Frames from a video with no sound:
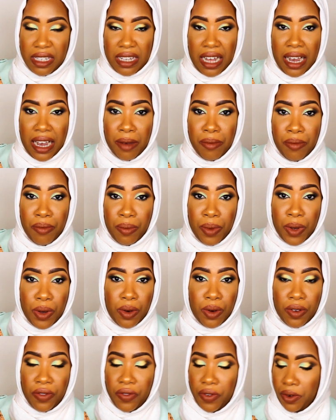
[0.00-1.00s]
It's like a
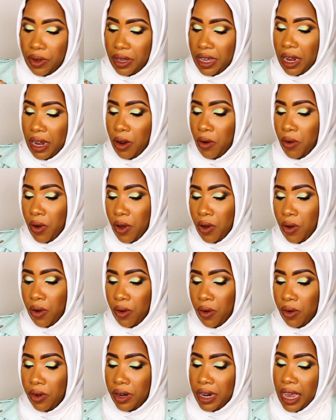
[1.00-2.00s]
beautiful yellow
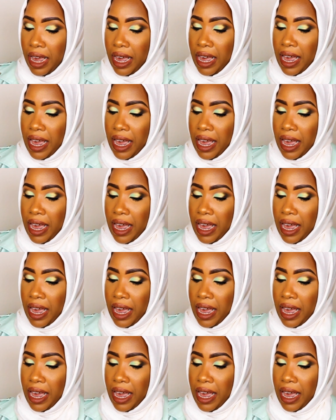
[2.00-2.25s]
gold.